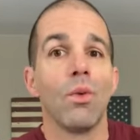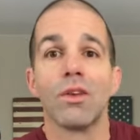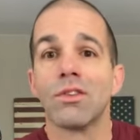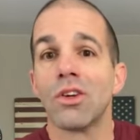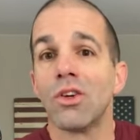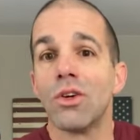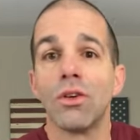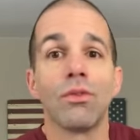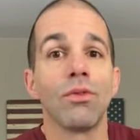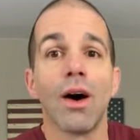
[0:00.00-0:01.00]
what's a
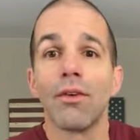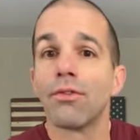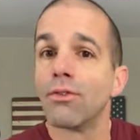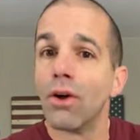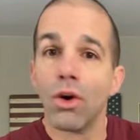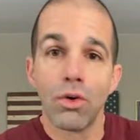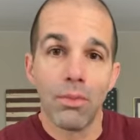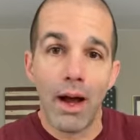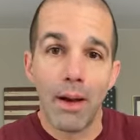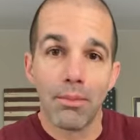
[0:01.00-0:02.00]
good rough
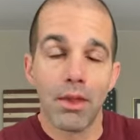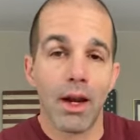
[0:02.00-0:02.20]
roadmap